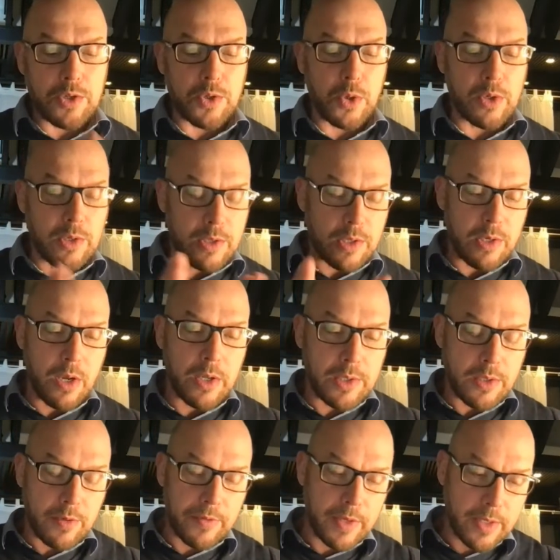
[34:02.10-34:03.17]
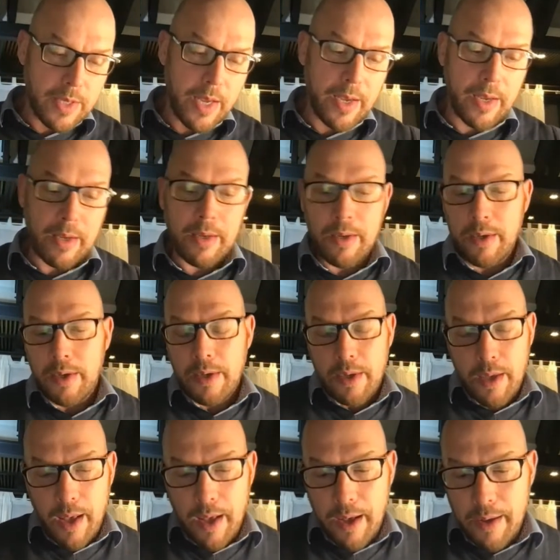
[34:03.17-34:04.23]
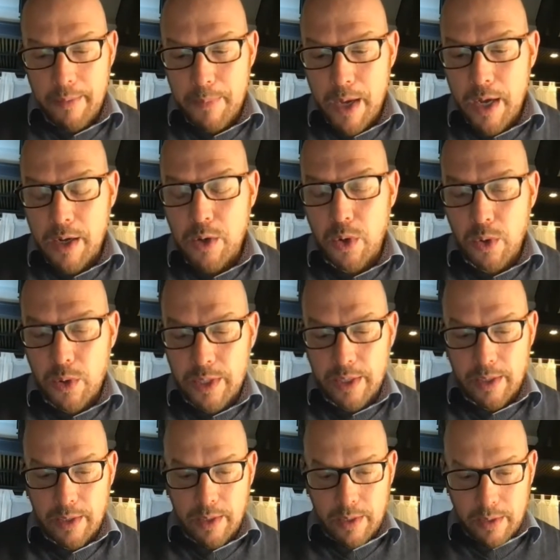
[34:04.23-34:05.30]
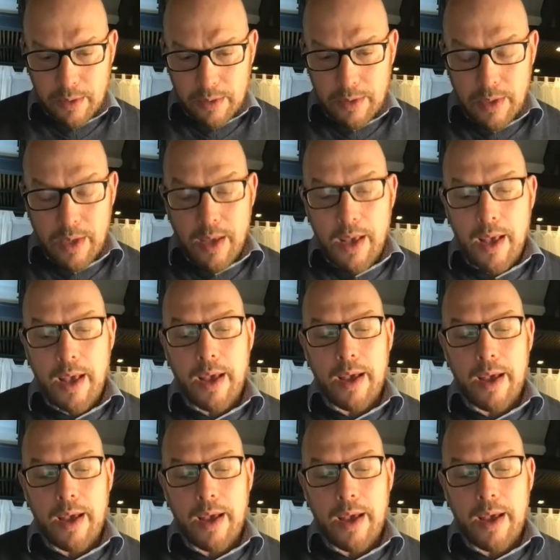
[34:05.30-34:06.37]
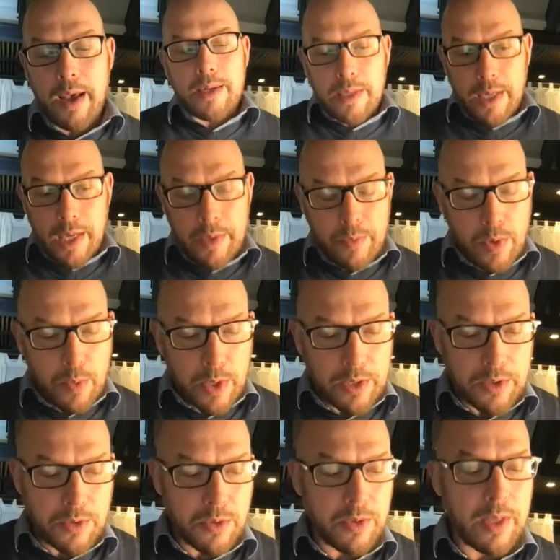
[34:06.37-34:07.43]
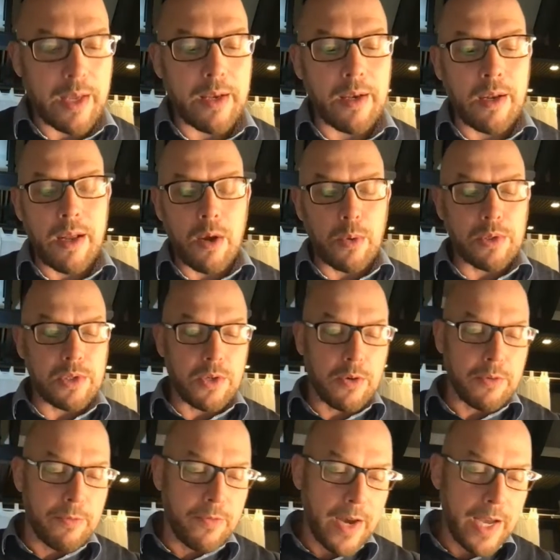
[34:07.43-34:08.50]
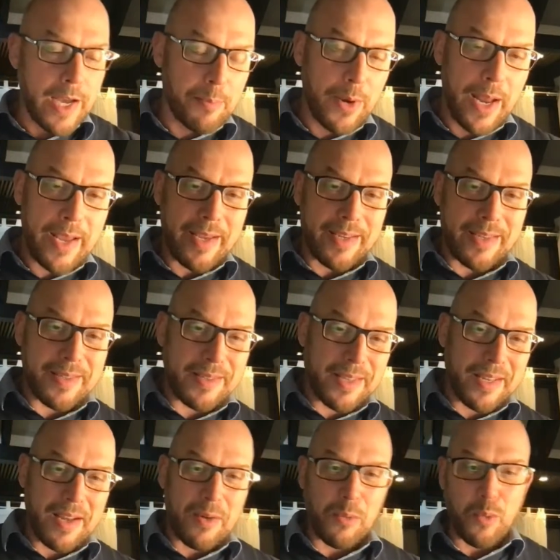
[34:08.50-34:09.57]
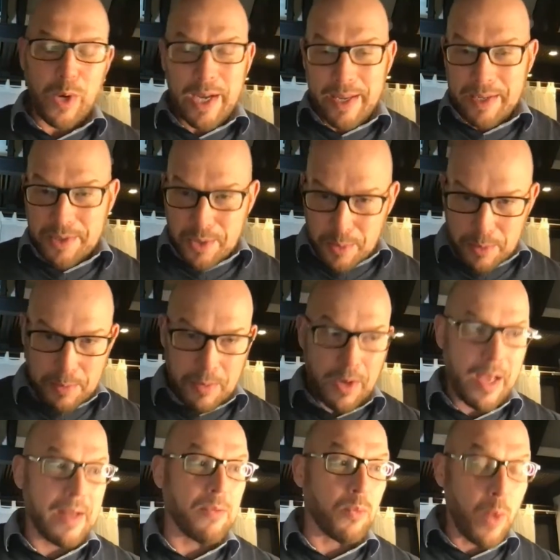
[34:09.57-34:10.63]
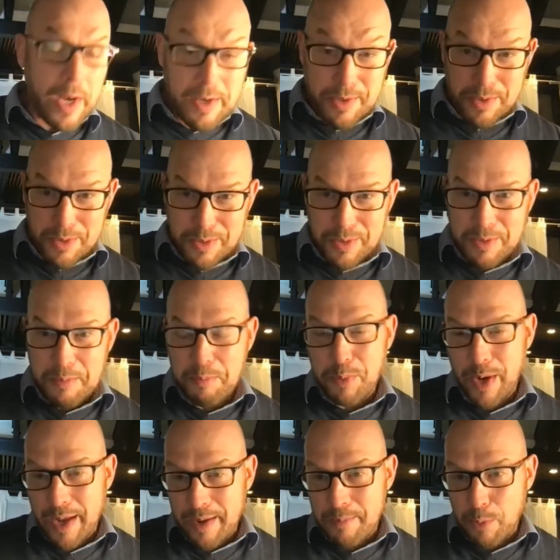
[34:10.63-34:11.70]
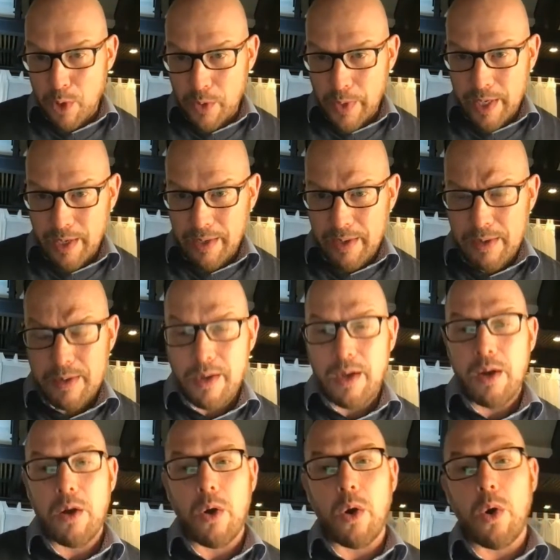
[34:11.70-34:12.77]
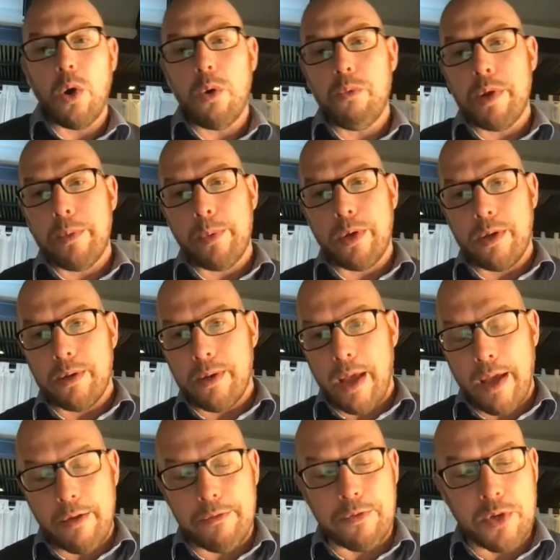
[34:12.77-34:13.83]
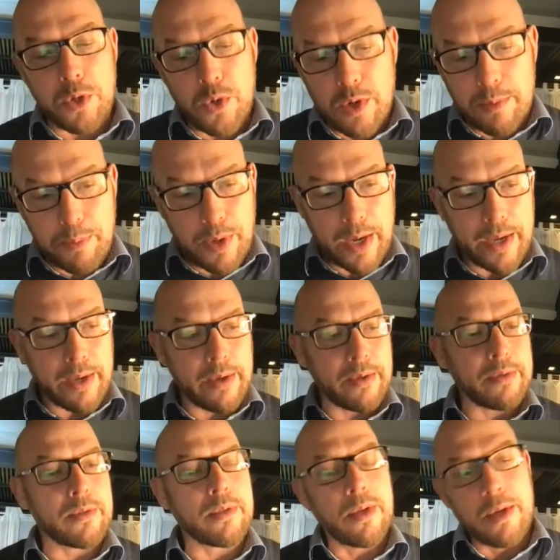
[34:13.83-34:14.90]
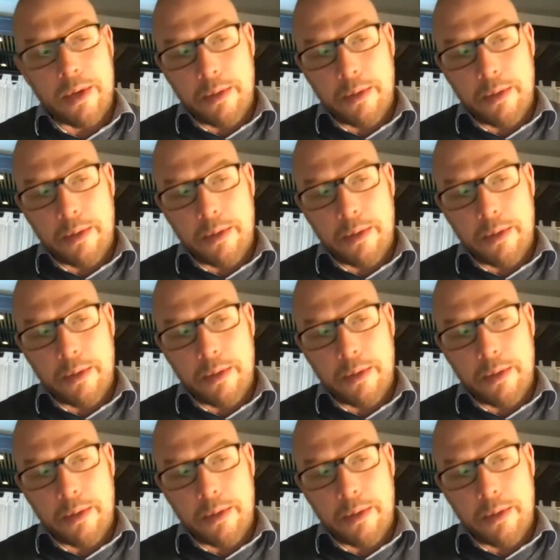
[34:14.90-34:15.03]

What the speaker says: certain slots of the day accordingly. And ideally, we want to then also find players that are willing to and want to play more quickly, or we will have newer players